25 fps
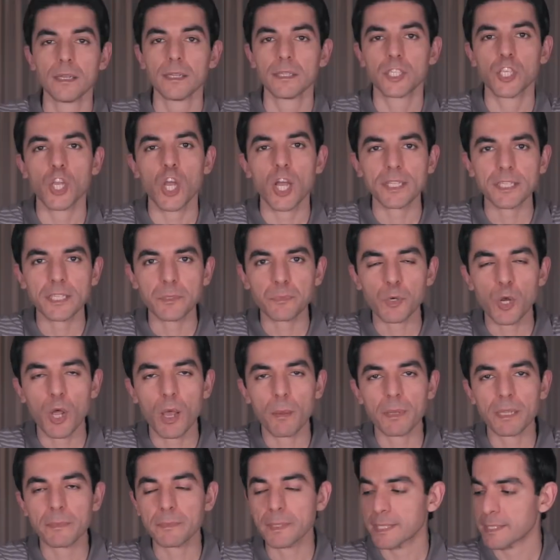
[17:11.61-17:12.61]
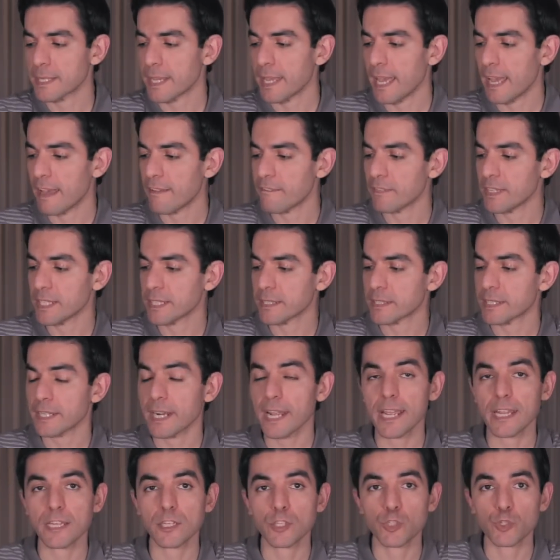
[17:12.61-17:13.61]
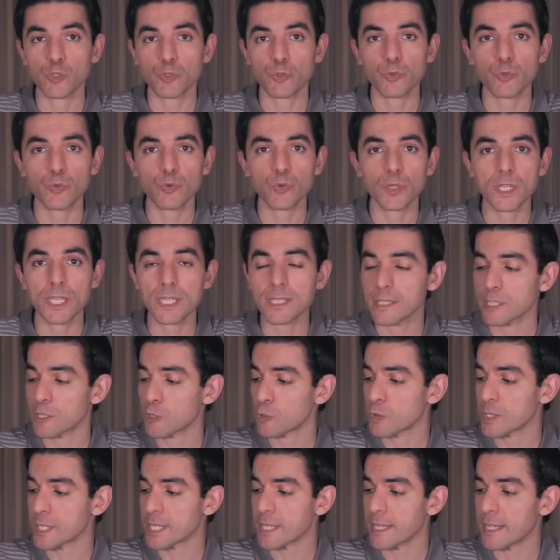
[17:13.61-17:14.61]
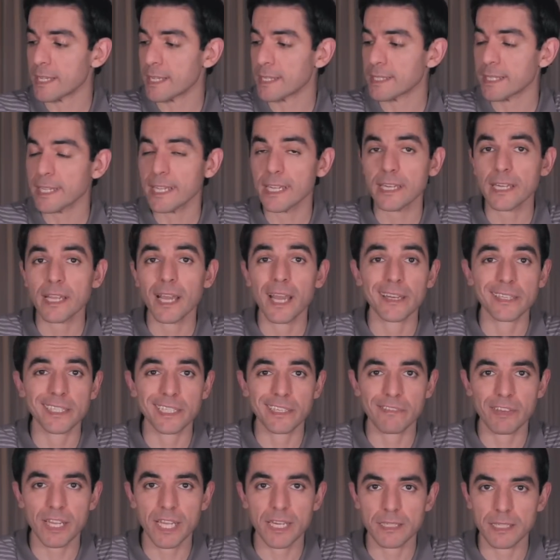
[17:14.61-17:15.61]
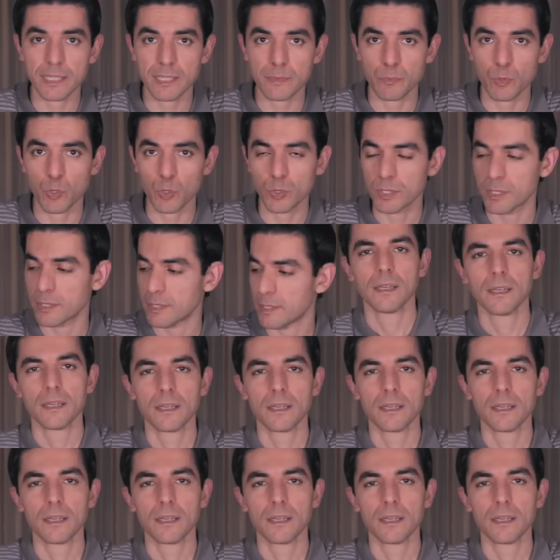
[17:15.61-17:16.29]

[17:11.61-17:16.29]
The other problem that I have with Crane 2 is using it in reverse mode.